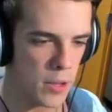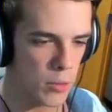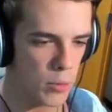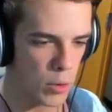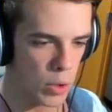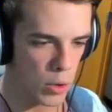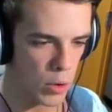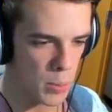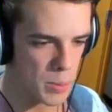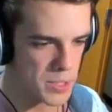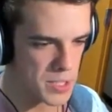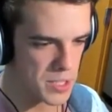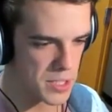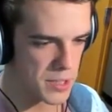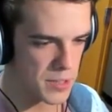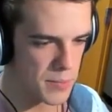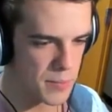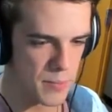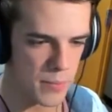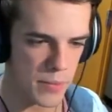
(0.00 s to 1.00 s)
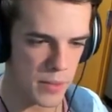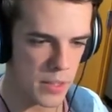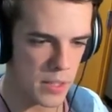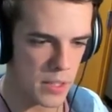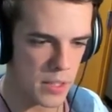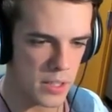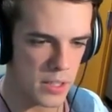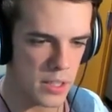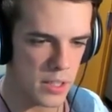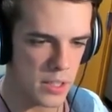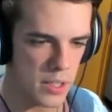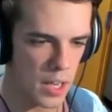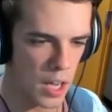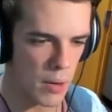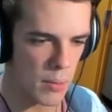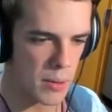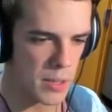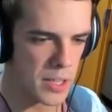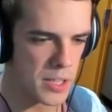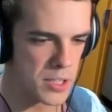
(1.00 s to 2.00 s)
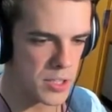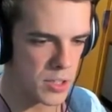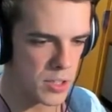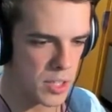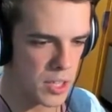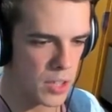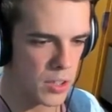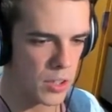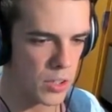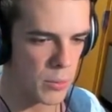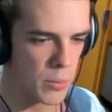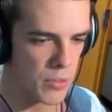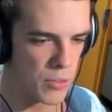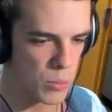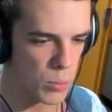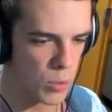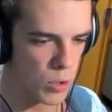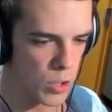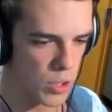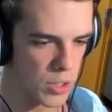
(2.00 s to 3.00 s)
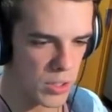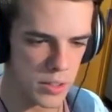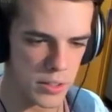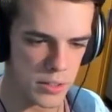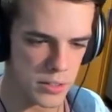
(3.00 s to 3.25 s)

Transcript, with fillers: Want to go up and see? Nah, my knees are killing me from work.